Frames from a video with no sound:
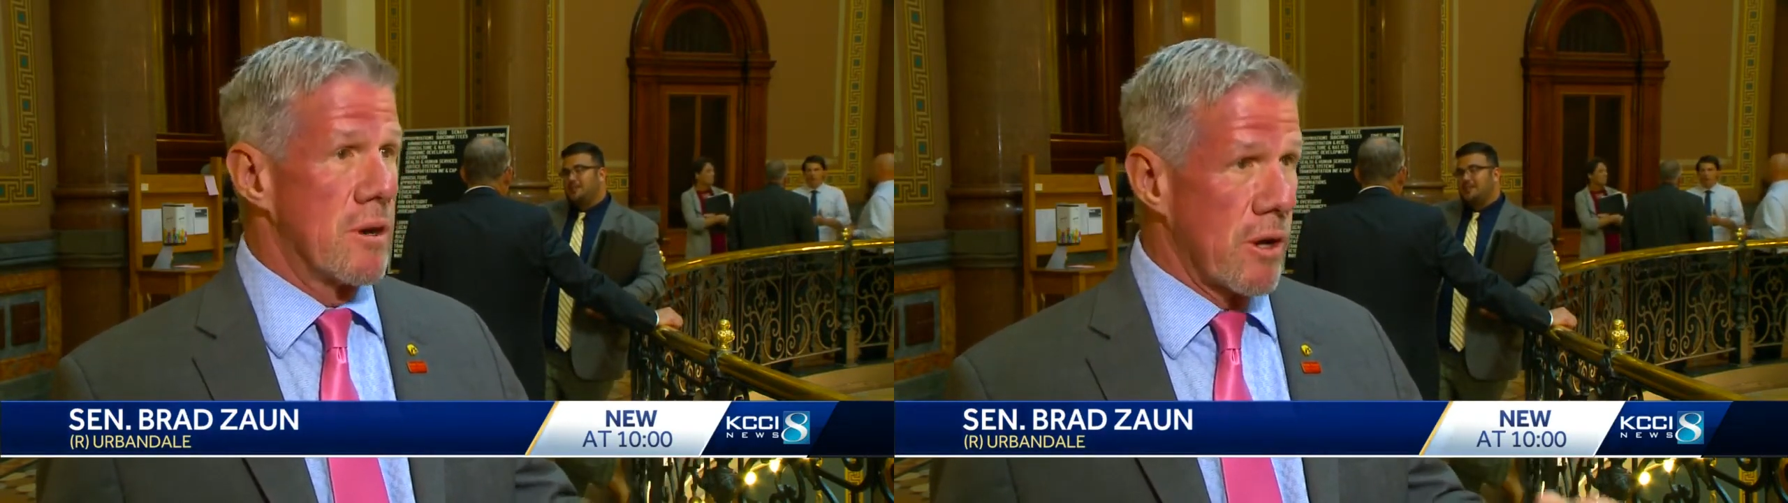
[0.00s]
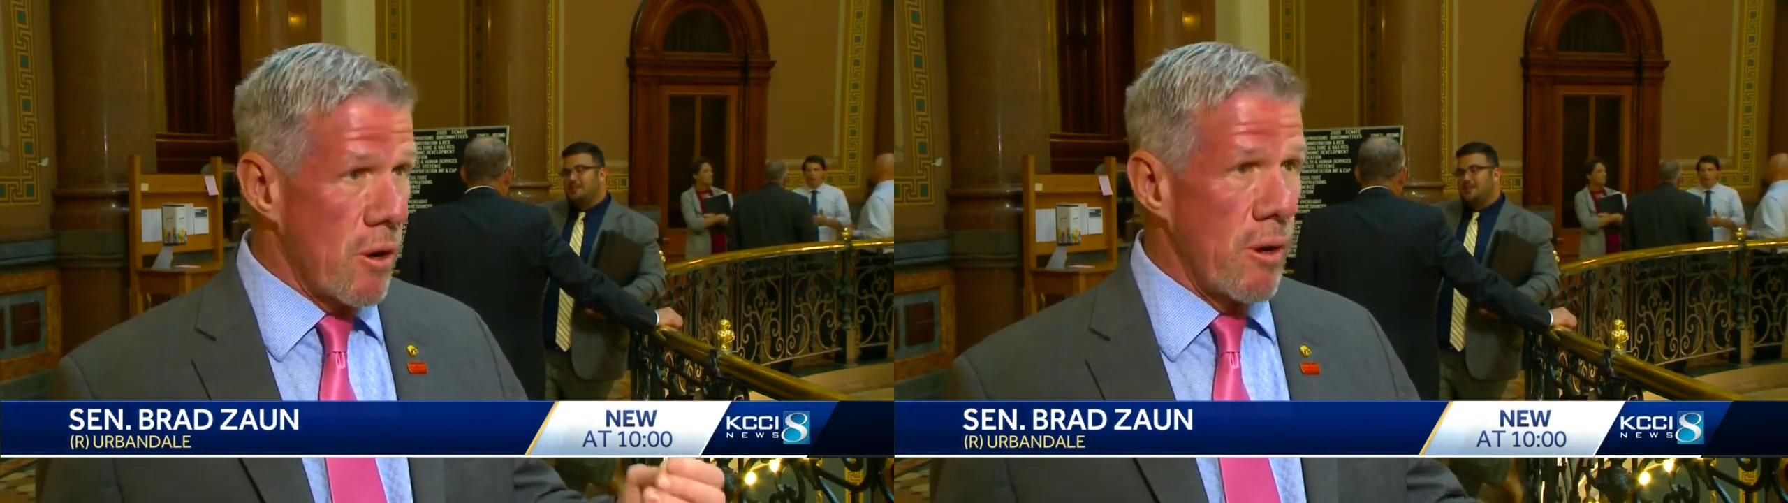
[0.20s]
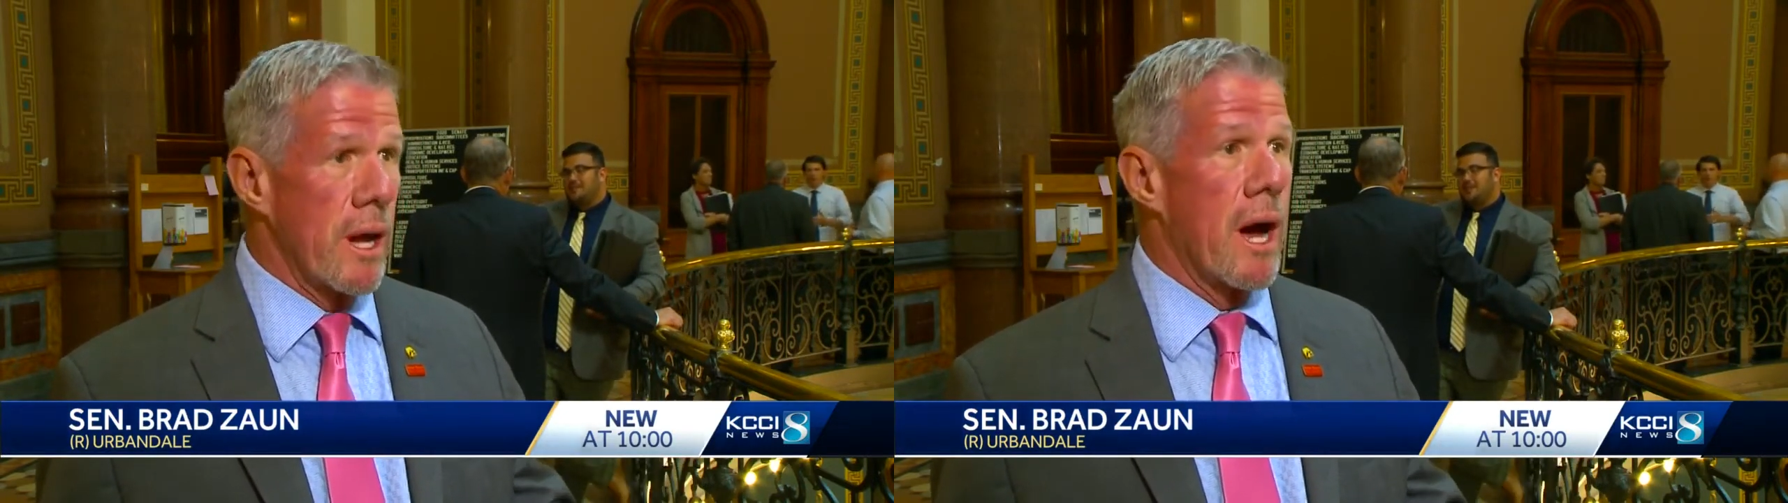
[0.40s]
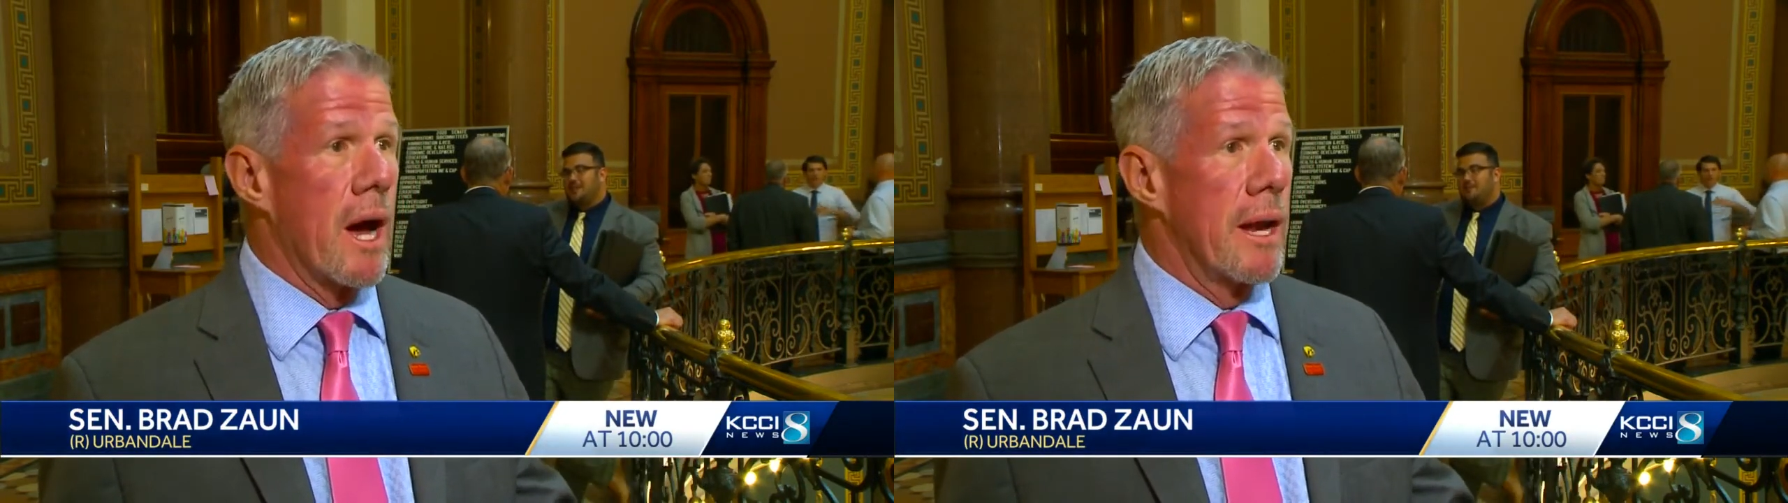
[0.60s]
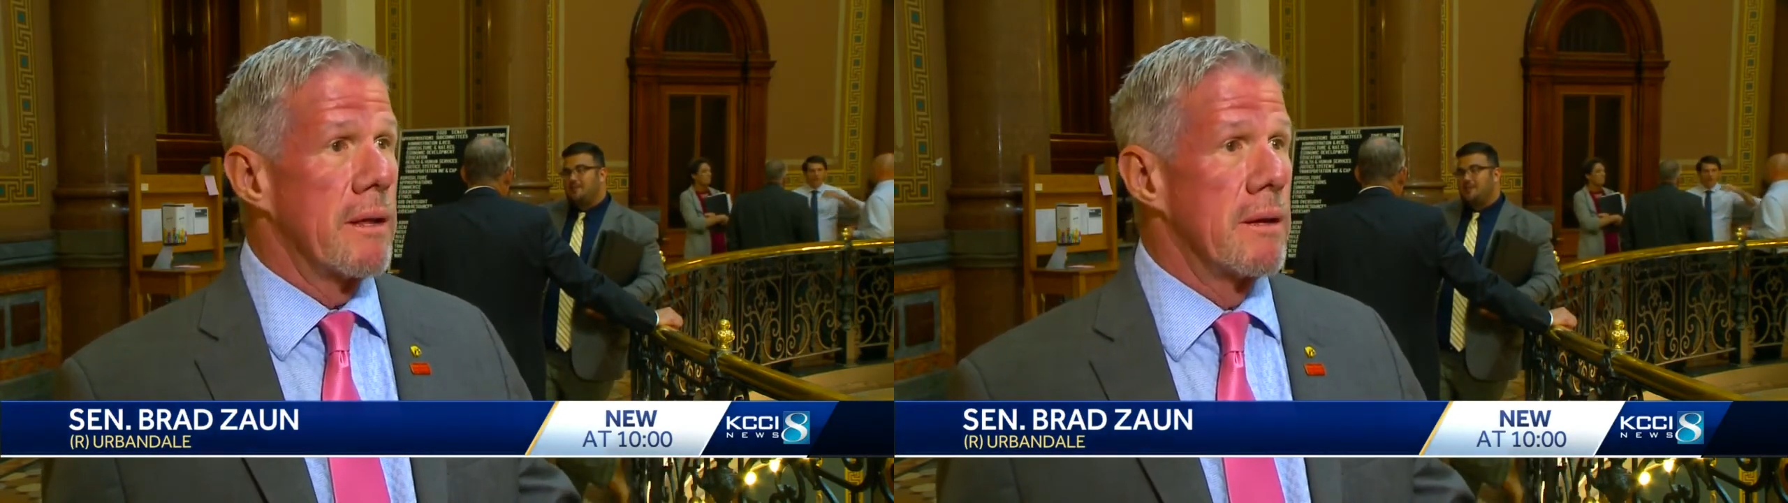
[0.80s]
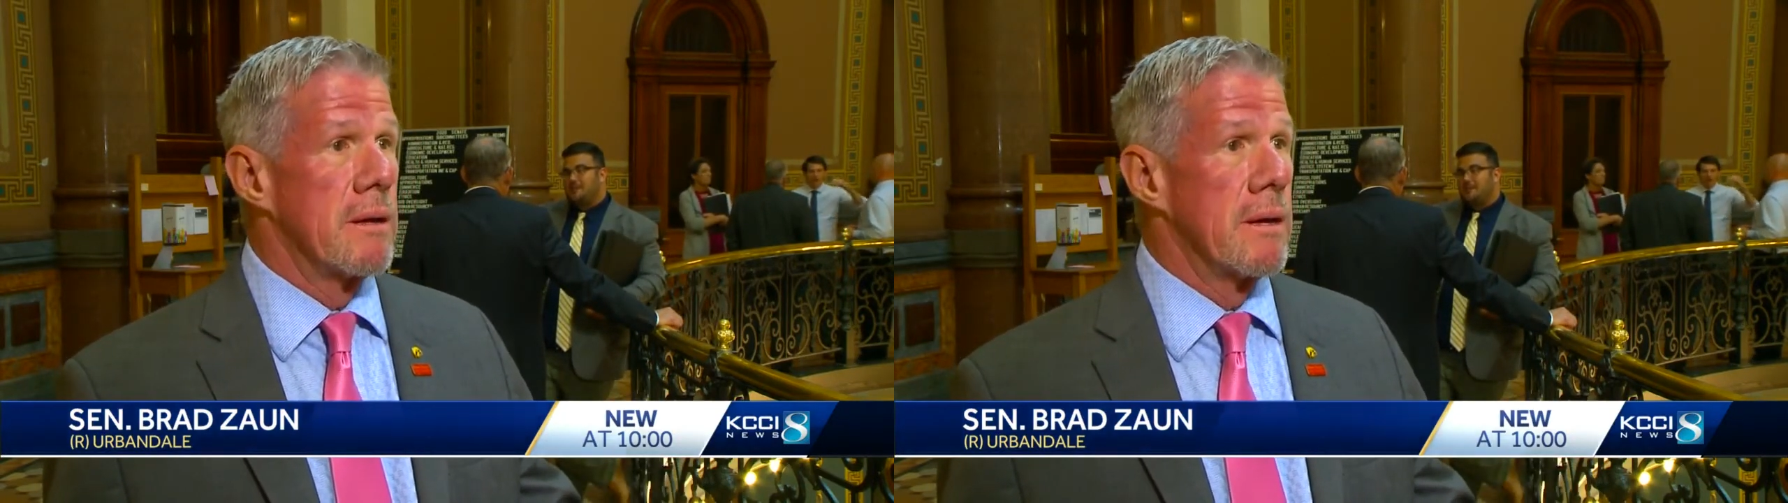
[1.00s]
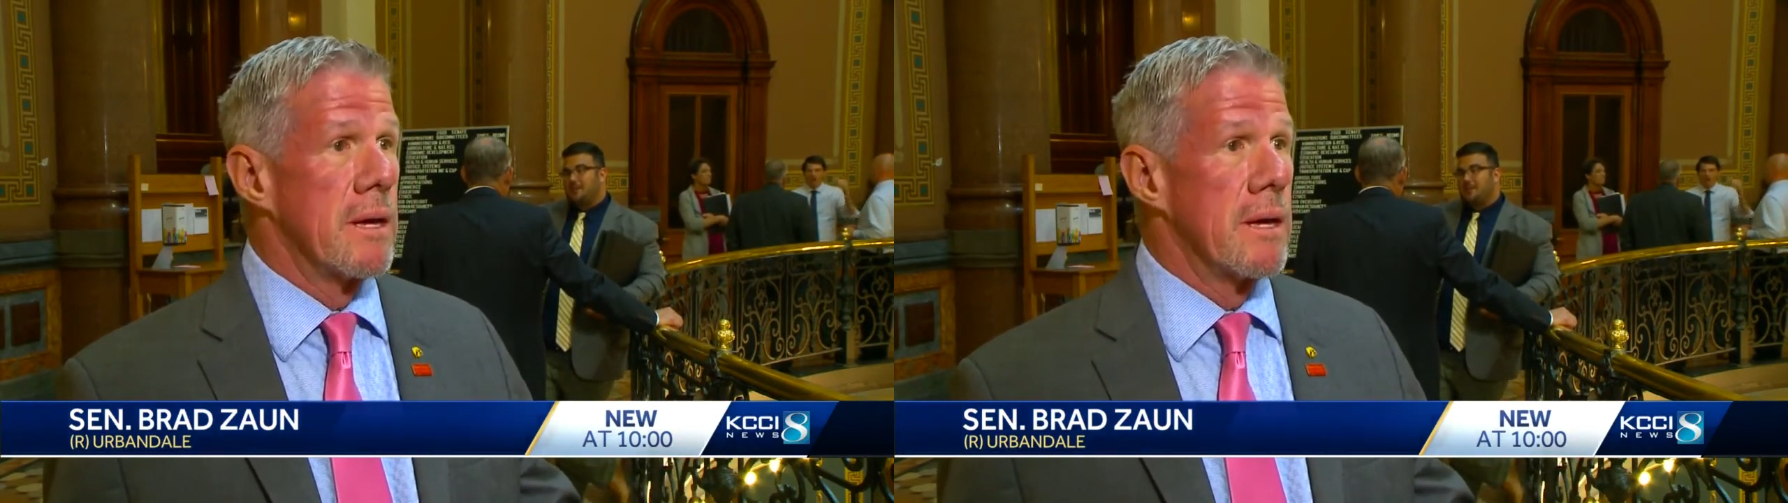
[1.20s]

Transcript: that are going on.